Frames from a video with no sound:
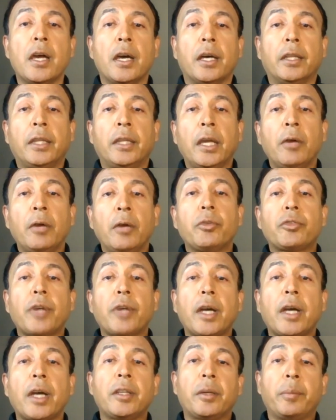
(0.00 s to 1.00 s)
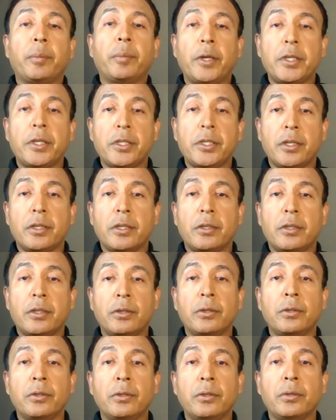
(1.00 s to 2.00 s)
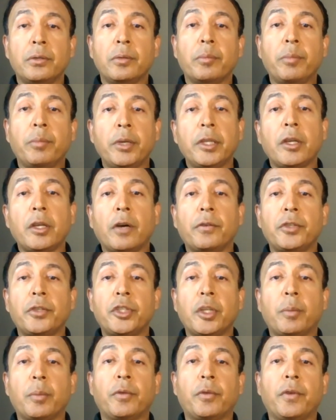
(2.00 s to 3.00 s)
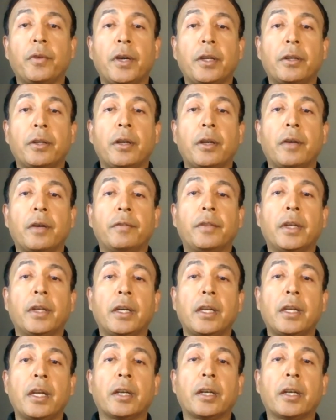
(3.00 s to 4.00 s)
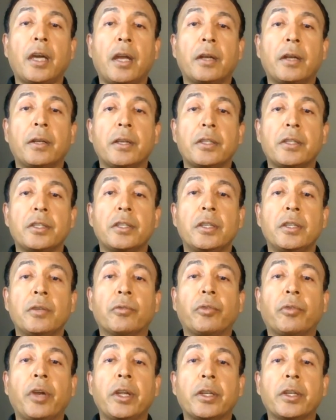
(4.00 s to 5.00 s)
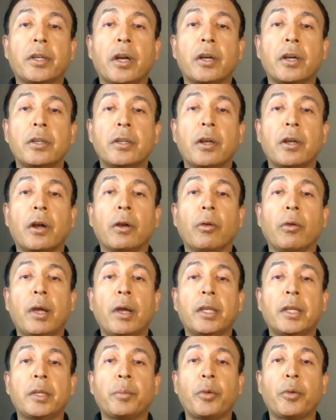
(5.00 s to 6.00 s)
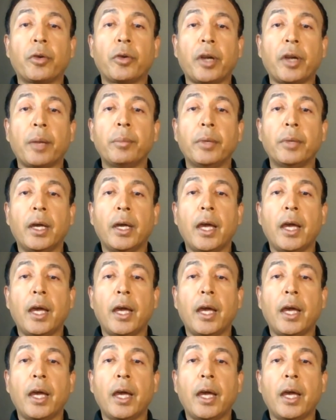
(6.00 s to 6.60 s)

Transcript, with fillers: they will try their best to be the official provider of the Air Canada's new credit card or loyalty program.